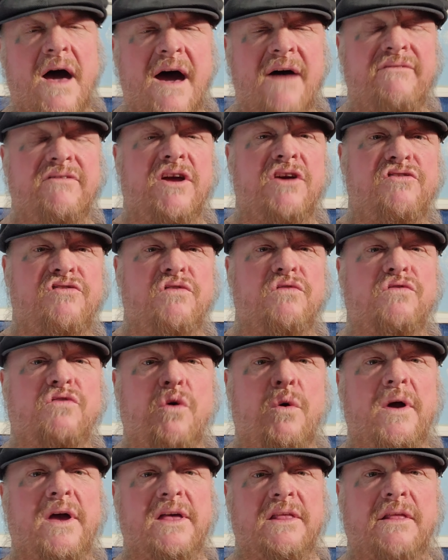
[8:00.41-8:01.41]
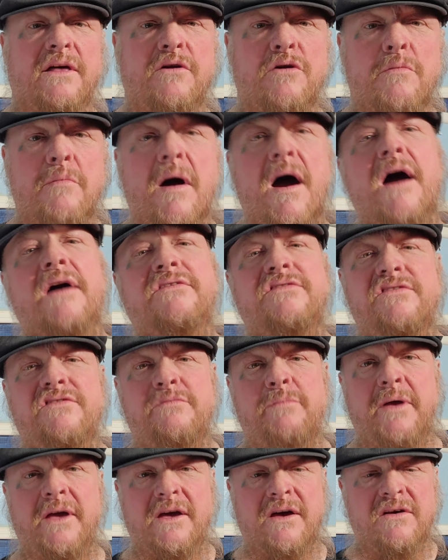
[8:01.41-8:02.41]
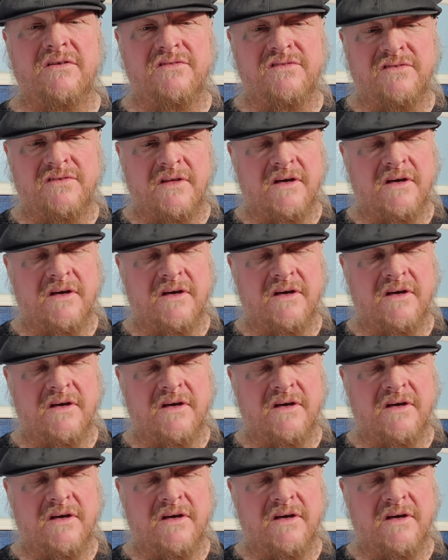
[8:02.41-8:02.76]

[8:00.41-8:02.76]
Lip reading: have issues going in litter boxes because